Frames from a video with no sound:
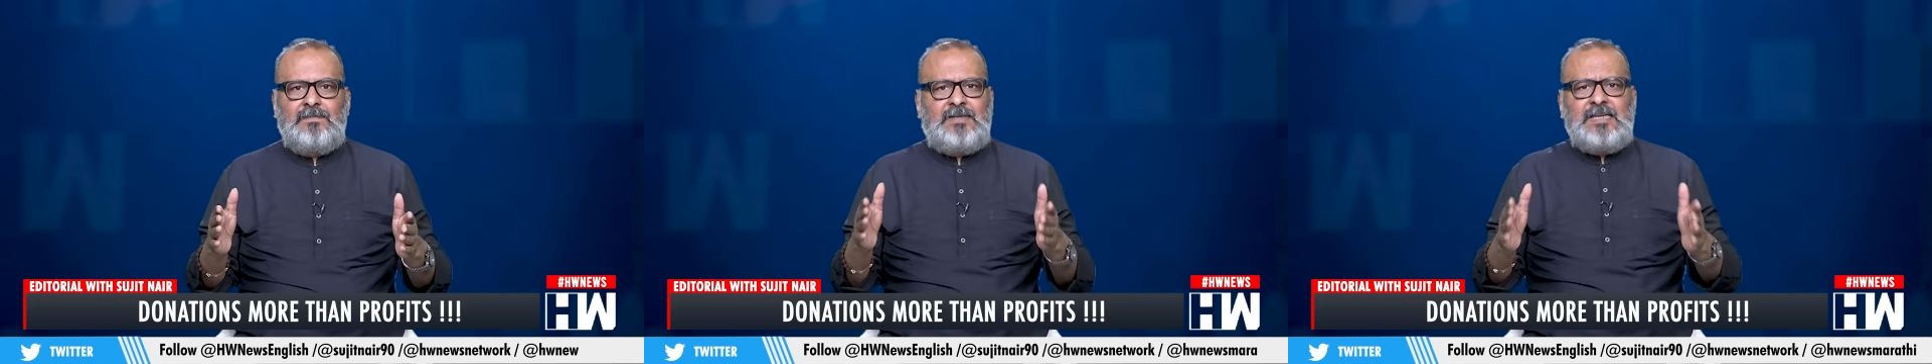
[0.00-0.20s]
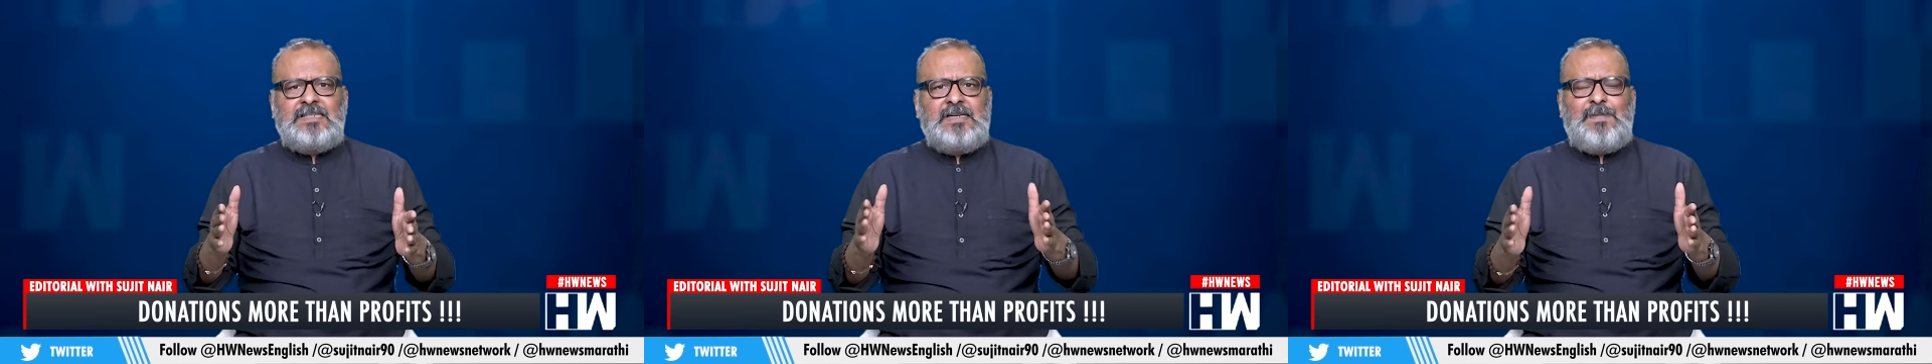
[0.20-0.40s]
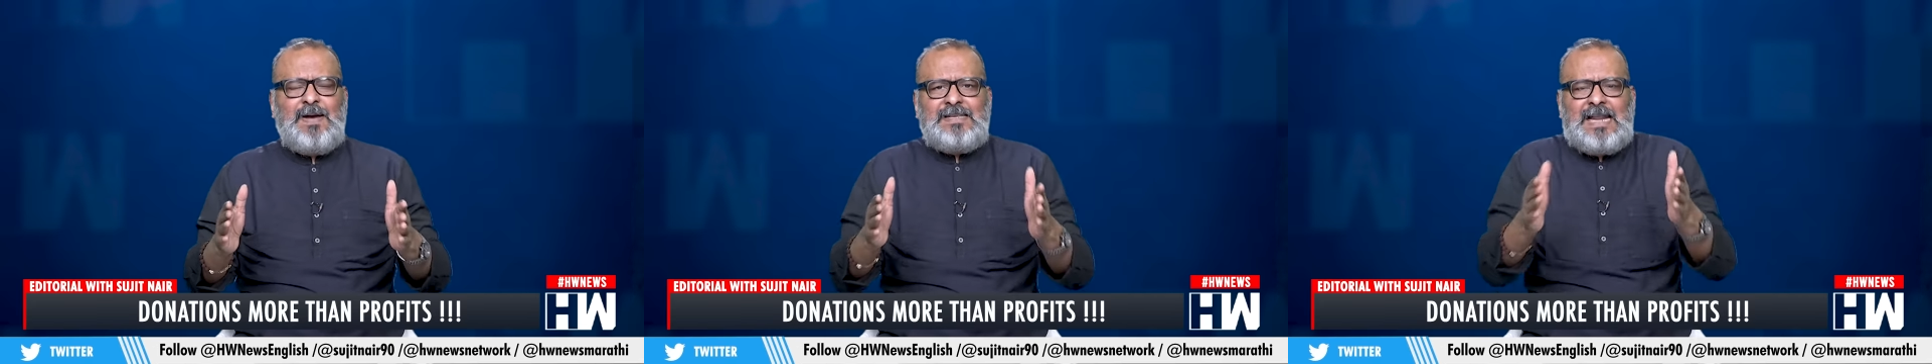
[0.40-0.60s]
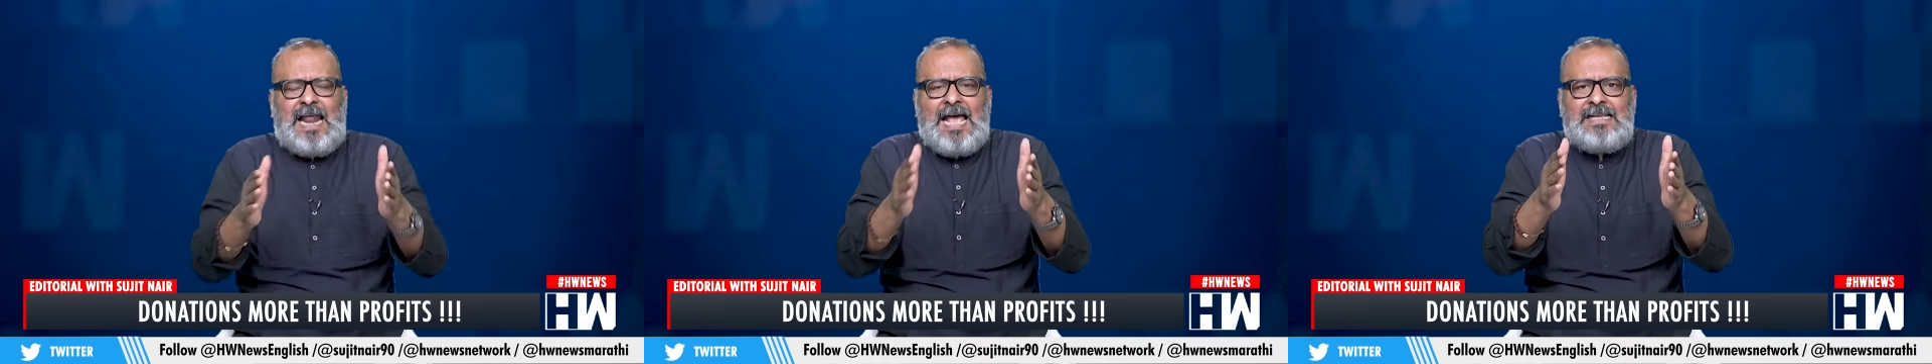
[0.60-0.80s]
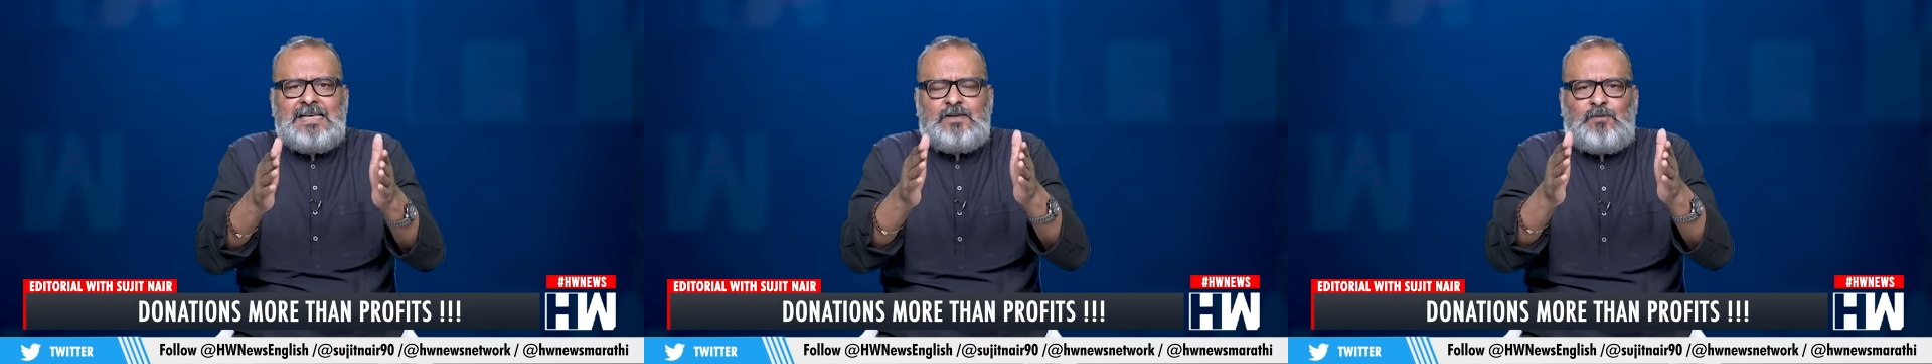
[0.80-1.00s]

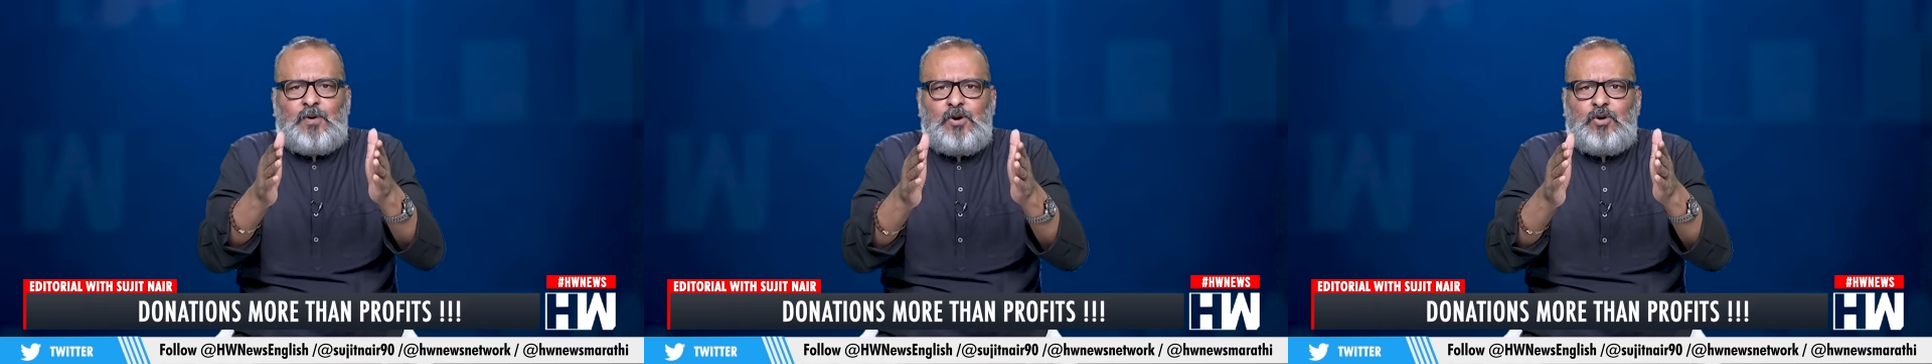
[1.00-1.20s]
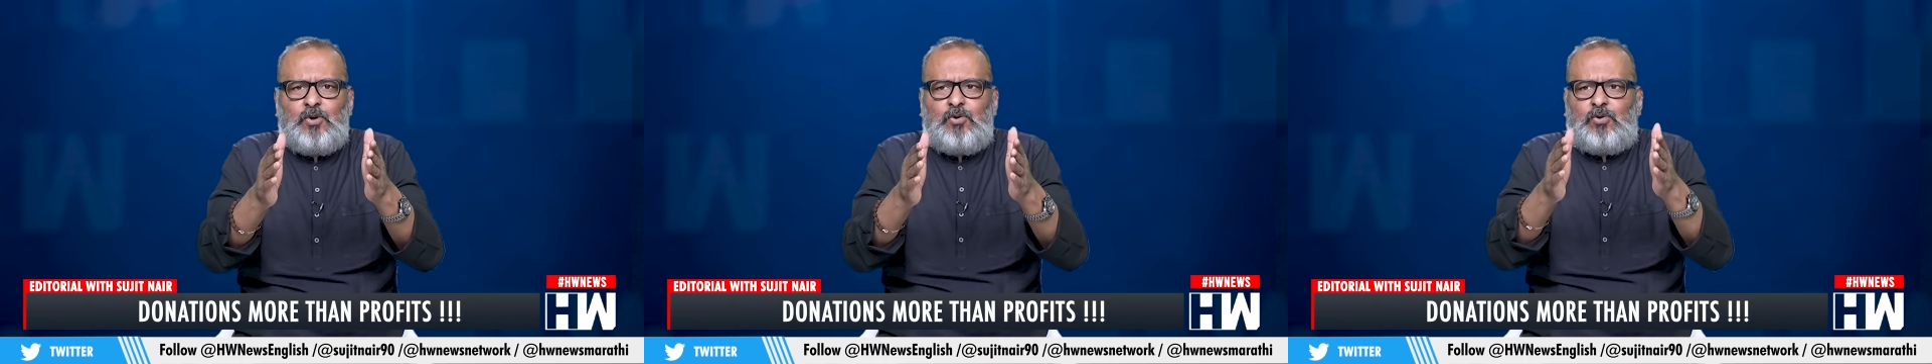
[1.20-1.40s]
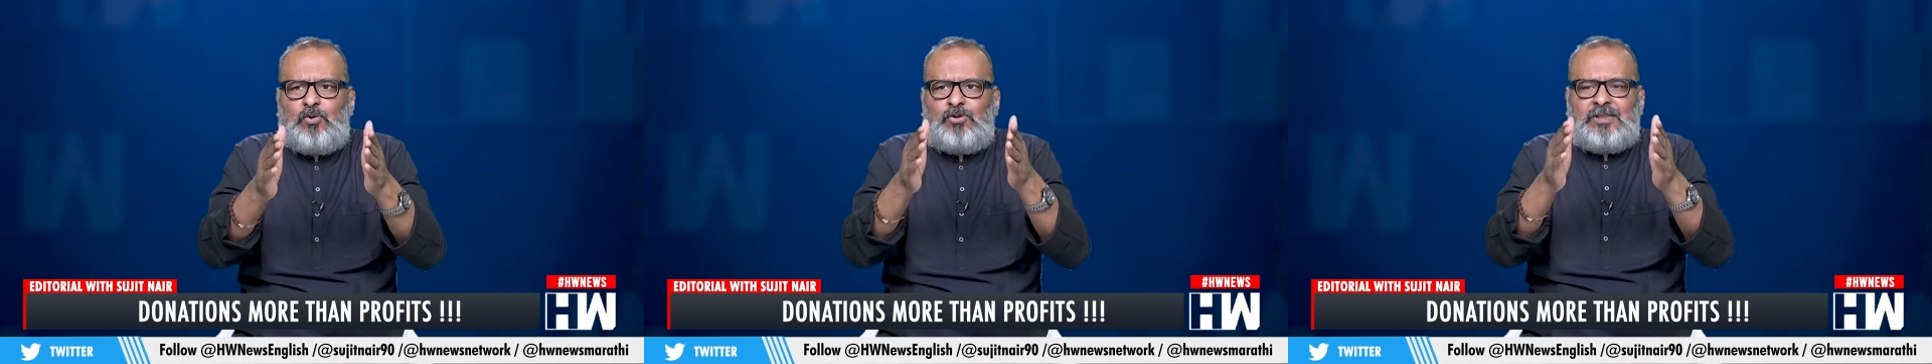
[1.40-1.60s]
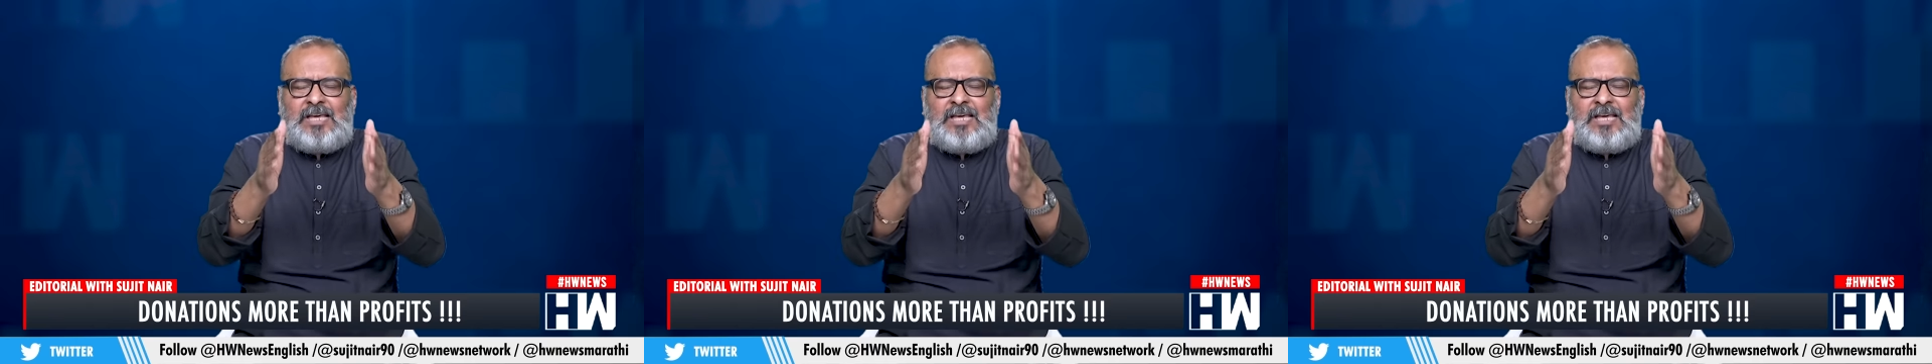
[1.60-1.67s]
I just want you to